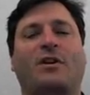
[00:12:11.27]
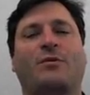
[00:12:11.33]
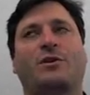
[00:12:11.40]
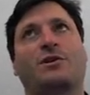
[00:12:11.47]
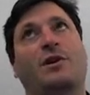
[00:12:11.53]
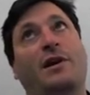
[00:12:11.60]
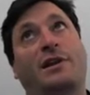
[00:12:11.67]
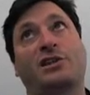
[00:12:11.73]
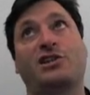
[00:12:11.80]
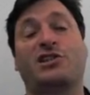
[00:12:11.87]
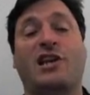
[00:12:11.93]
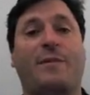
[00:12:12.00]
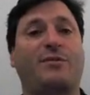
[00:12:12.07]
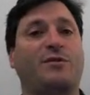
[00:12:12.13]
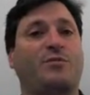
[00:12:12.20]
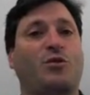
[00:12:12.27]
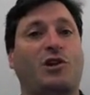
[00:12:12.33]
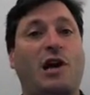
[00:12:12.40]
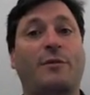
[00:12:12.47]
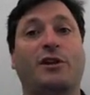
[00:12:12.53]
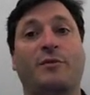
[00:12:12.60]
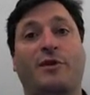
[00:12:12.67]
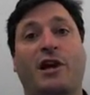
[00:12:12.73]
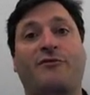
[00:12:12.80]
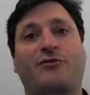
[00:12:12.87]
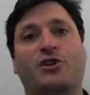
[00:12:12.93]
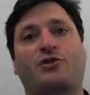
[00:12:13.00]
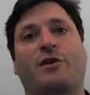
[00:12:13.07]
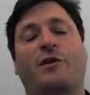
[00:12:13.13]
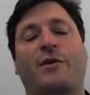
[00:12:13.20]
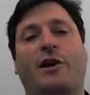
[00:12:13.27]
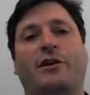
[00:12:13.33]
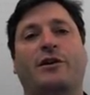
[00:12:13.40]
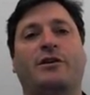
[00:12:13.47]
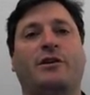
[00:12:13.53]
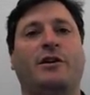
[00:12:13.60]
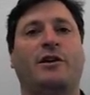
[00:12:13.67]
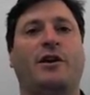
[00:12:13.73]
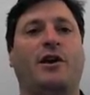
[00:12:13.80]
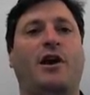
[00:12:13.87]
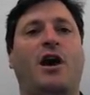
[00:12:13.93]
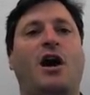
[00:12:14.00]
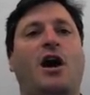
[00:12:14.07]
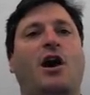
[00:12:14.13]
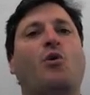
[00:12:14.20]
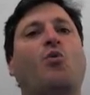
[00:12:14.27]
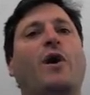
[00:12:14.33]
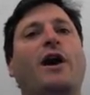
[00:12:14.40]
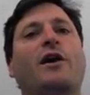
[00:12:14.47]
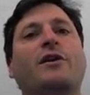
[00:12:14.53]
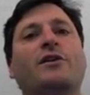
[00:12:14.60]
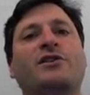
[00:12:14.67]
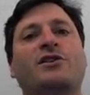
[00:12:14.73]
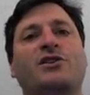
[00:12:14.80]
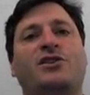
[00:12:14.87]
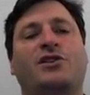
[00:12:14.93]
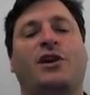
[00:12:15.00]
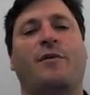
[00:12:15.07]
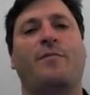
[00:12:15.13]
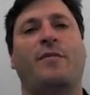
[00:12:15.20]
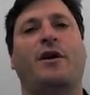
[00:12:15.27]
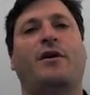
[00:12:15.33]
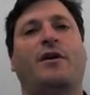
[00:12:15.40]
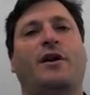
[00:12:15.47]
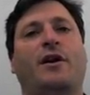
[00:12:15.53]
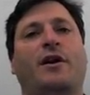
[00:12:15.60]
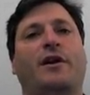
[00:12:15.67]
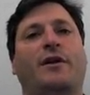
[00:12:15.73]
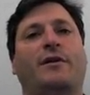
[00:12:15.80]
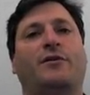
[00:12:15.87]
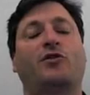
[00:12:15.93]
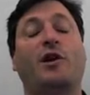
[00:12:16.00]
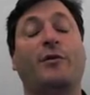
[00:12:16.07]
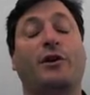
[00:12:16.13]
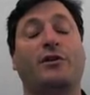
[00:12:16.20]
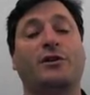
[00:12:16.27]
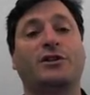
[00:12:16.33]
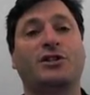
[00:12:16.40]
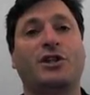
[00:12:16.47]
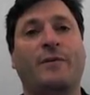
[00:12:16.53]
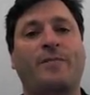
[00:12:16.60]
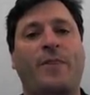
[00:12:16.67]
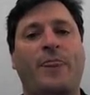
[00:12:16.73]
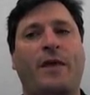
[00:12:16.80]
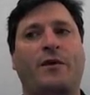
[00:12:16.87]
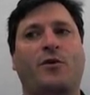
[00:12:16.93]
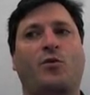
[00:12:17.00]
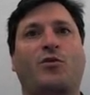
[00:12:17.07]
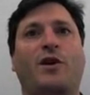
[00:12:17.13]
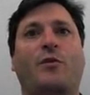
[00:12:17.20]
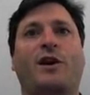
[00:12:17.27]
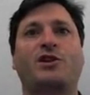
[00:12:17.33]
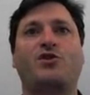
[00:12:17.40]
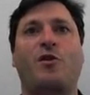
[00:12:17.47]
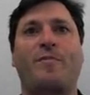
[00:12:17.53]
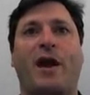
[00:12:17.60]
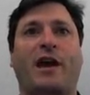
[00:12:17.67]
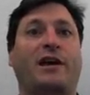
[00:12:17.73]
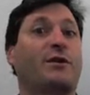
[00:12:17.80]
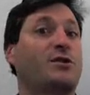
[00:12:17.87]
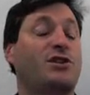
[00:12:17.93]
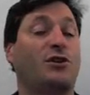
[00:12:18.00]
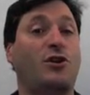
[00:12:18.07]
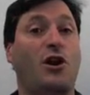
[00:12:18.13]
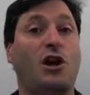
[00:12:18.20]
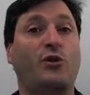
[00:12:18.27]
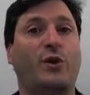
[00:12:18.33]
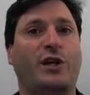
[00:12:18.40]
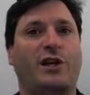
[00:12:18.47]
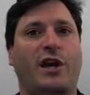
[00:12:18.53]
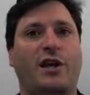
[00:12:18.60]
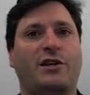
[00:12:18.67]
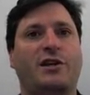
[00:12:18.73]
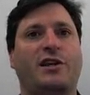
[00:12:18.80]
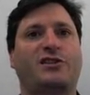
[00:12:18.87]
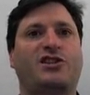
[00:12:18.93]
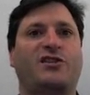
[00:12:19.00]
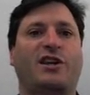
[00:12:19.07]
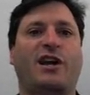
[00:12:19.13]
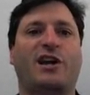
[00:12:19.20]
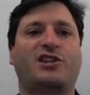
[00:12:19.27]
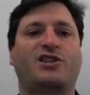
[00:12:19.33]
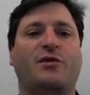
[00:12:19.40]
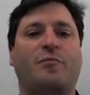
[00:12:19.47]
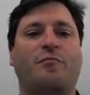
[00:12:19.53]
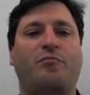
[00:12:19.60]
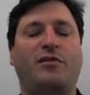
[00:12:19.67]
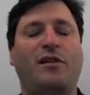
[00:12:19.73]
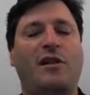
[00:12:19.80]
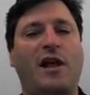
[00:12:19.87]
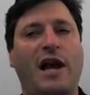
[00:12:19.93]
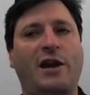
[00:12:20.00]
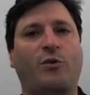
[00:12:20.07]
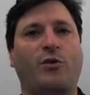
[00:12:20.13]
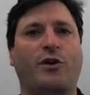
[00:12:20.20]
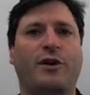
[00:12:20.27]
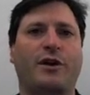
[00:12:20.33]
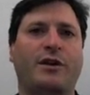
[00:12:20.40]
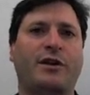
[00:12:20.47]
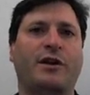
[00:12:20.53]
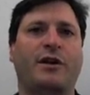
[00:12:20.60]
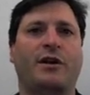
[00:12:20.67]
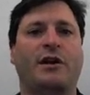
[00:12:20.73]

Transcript: Which I guess it's happened more commonly, but I'd first read about it, where some criminals, they went to a bank. It was a long weekend, and so they got some plywood